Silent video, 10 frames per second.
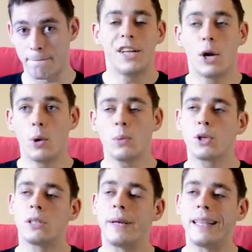Now, one
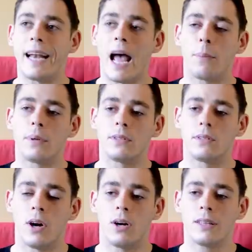more debate that
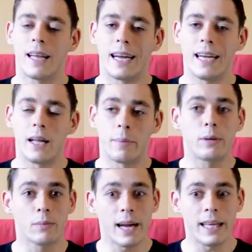happens online
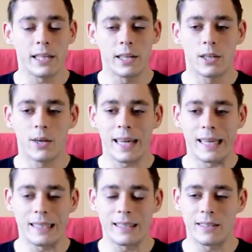about my Aikido
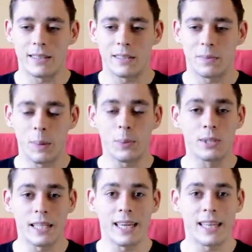is people
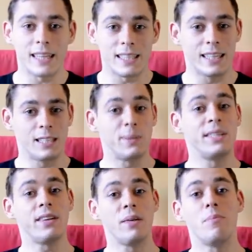saying that it's
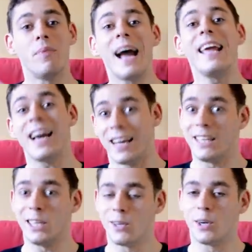specifically my
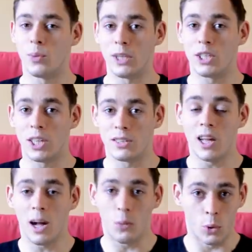Aikido which does
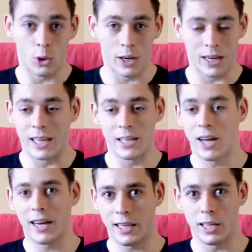not work and
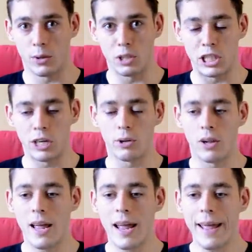not Aikido in general.